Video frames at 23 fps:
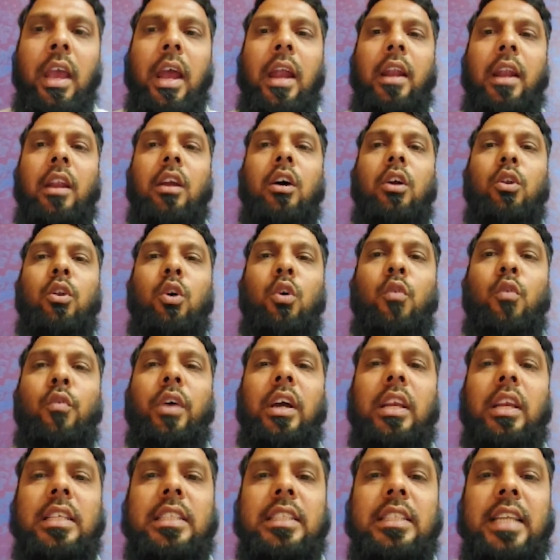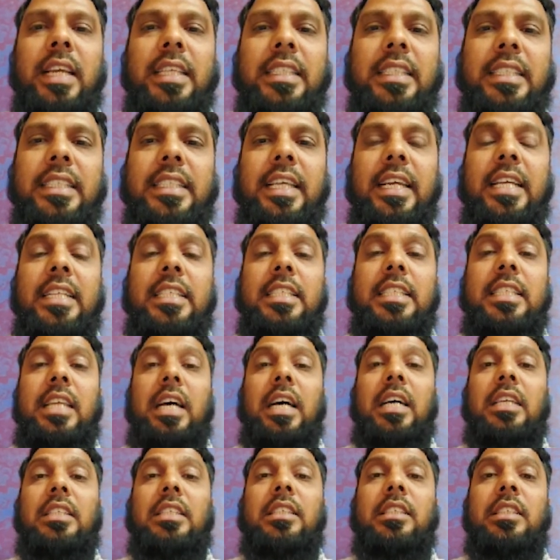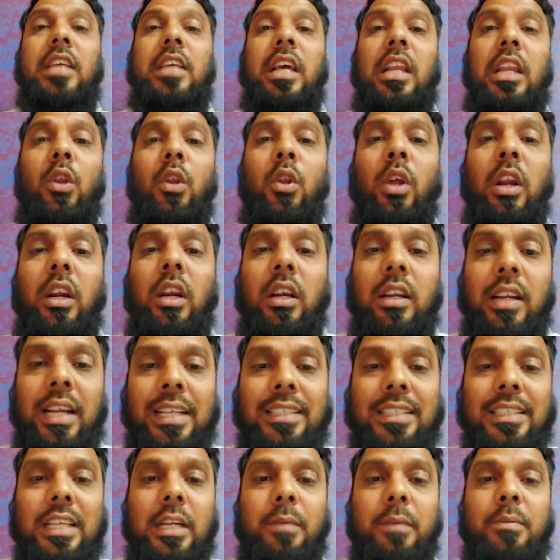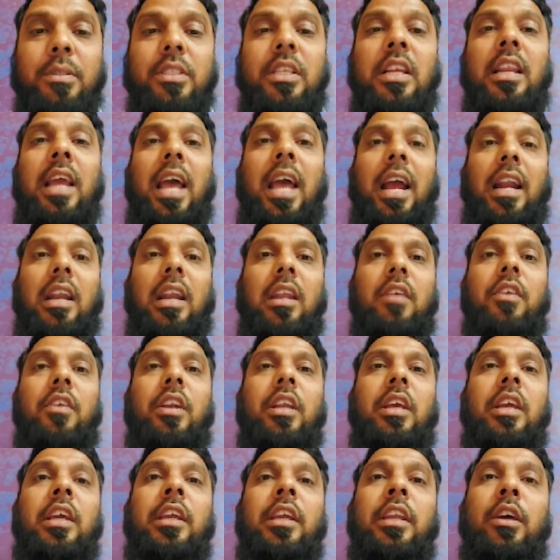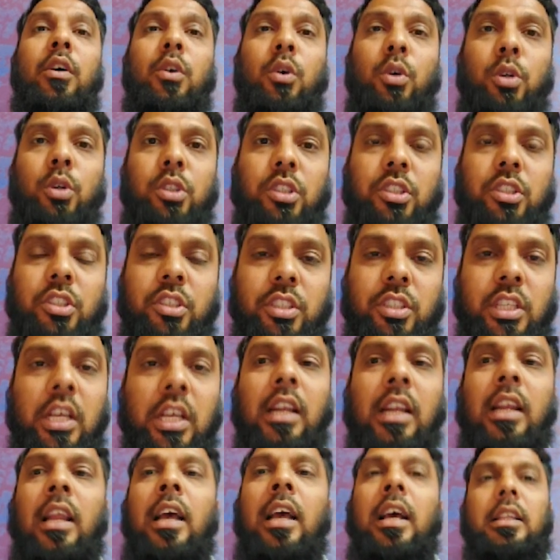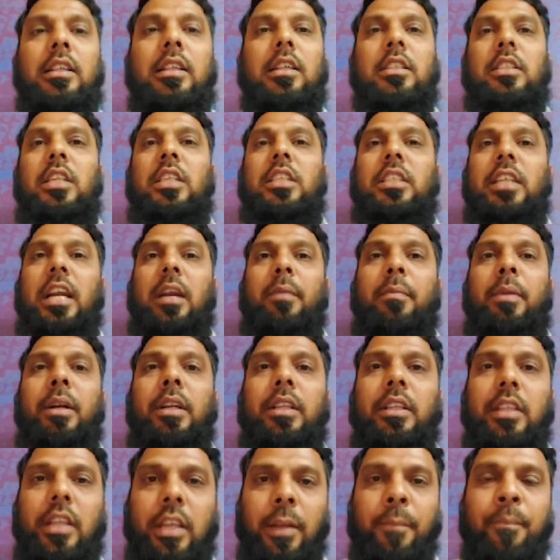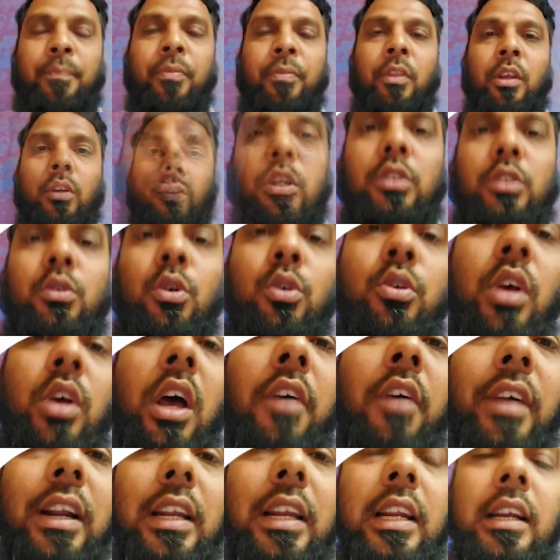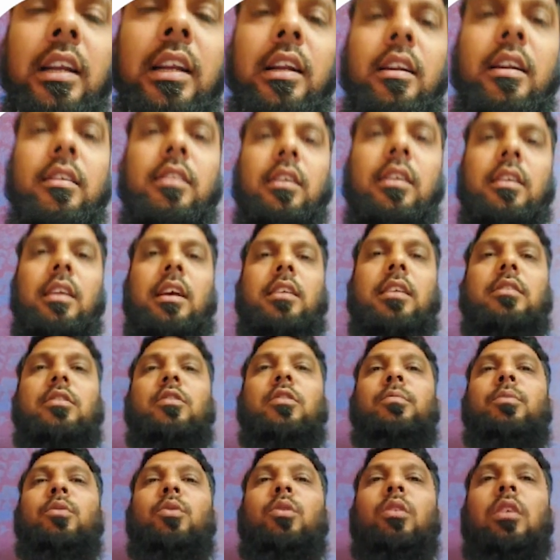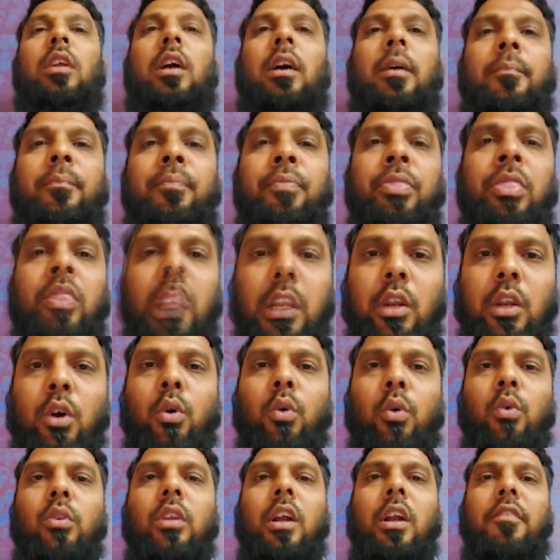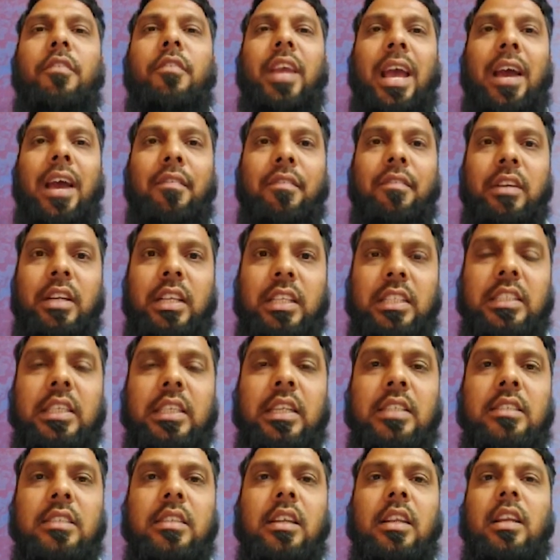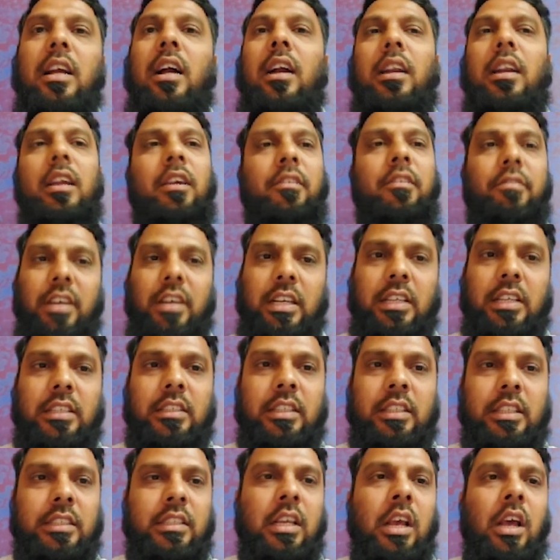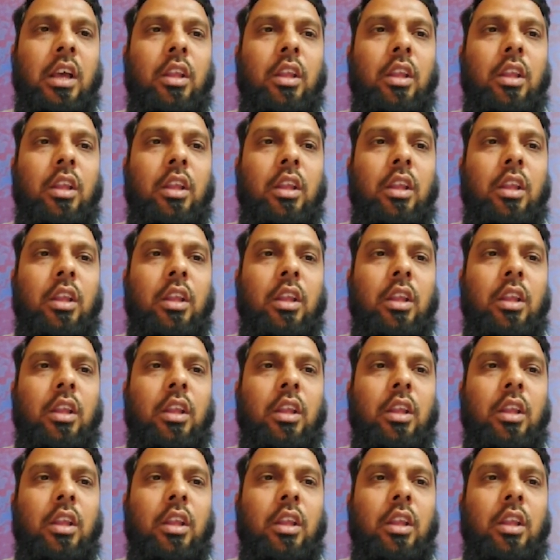And no virus can change the cellular transcriptional activity in a host cell, that's the statement 3. Students, those who have attended the classroom program, they know that we have discussed regarding viruses.